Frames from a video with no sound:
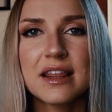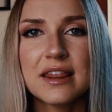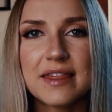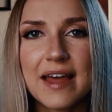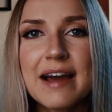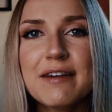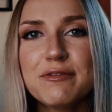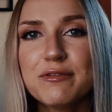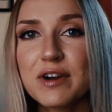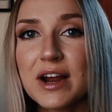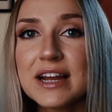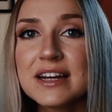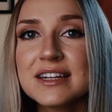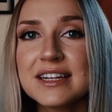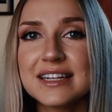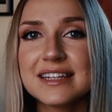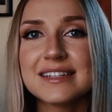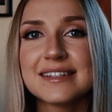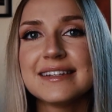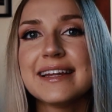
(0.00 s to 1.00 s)
That friend
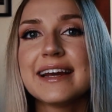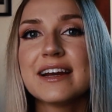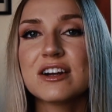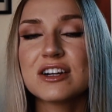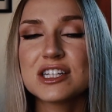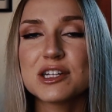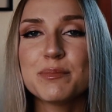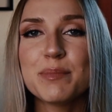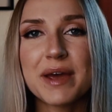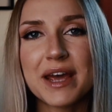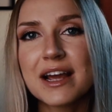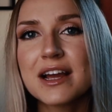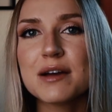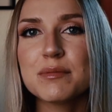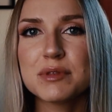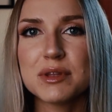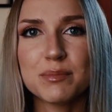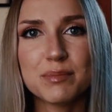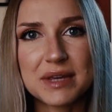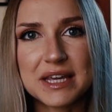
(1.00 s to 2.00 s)
is there to pick
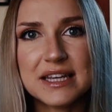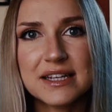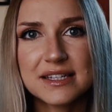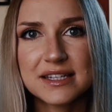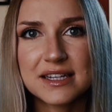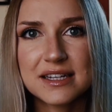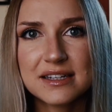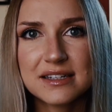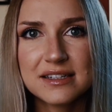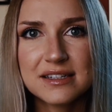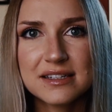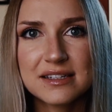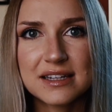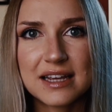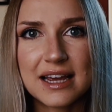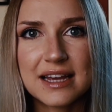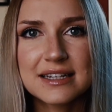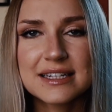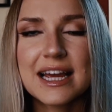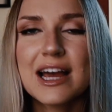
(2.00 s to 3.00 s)
up the
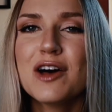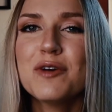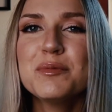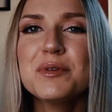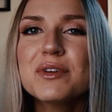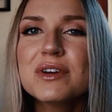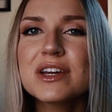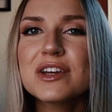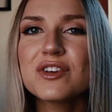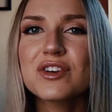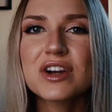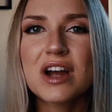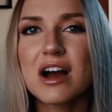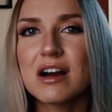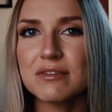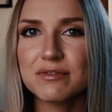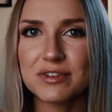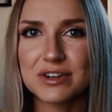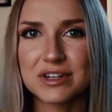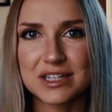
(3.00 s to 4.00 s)
pieces and to help you get your
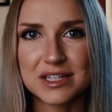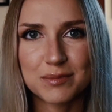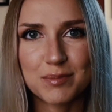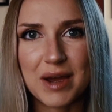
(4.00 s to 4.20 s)
confidence